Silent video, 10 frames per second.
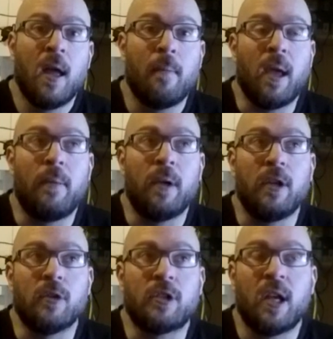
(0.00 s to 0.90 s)
Maybe
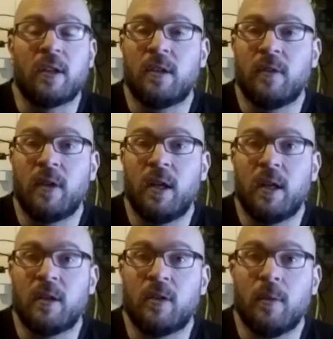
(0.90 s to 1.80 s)
your chances of
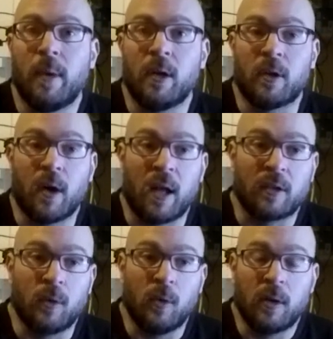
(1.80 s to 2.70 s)
getting into a better grad
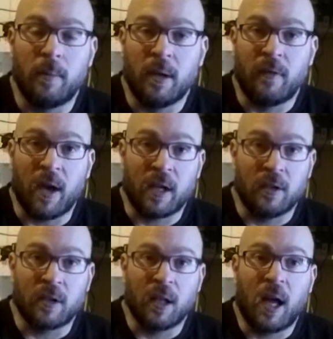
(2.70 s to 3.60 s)
school could be affected.
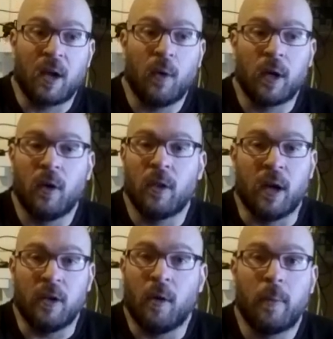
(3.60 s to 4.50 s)
There's a lot going on
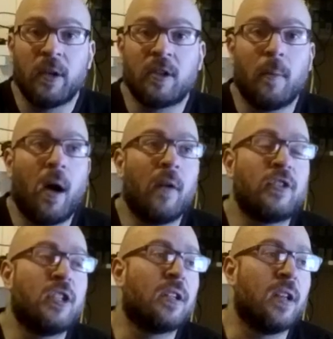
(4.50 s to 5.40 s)
there. Don't piss them off.
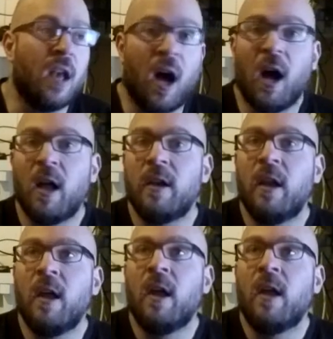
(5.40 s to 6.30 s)
Just nod.
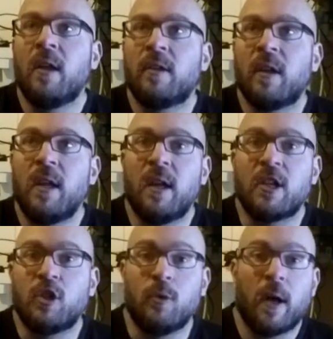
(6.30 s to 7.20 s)
Say
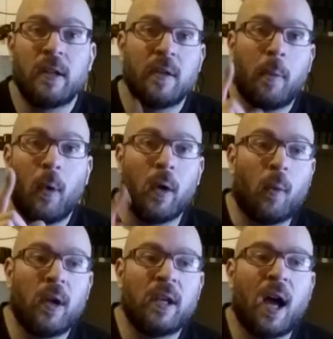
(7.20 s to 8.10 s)
yes. You raise the point
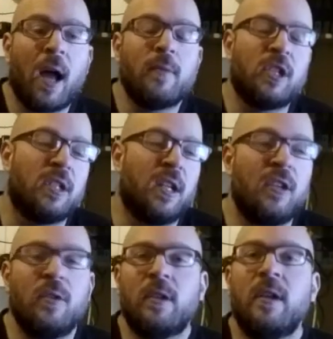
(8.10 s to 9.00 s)
one time. She
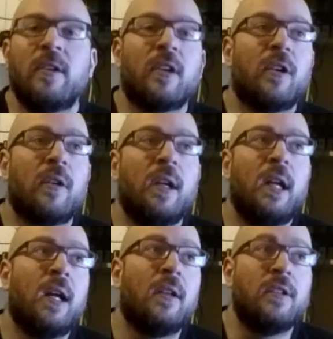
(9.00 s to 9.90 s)
continues to disagree.
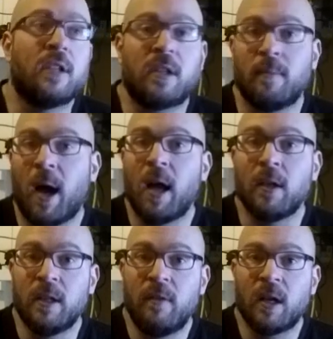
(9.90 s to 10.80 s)
Just smile.
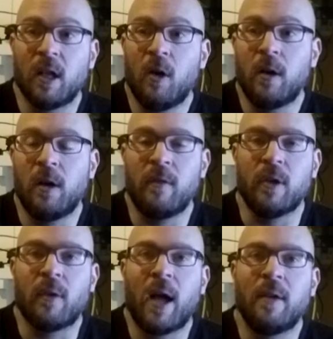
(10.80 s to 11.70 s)
Leave it alone. And if
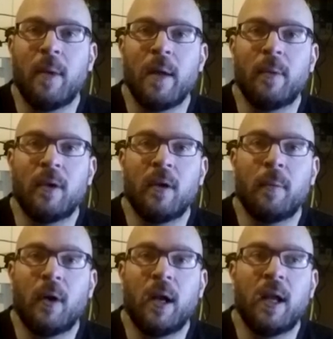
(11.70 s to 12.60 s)
you write a paper
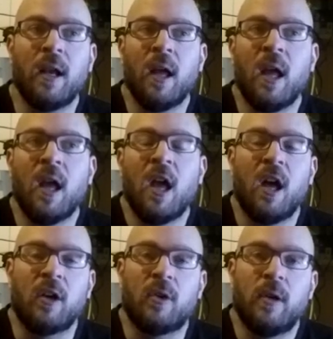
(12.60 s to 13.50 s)
up on it,
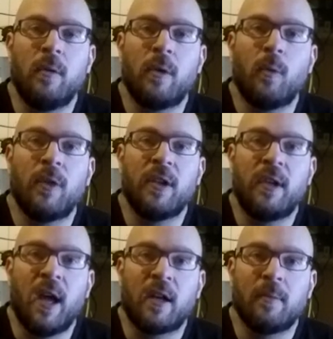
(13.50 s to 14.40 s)
agree with what the
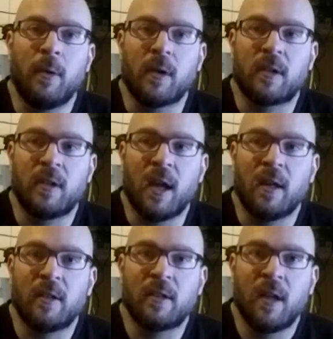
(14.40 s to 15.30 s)
textbook
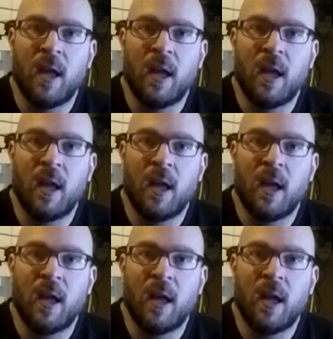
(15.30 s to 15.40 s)
says,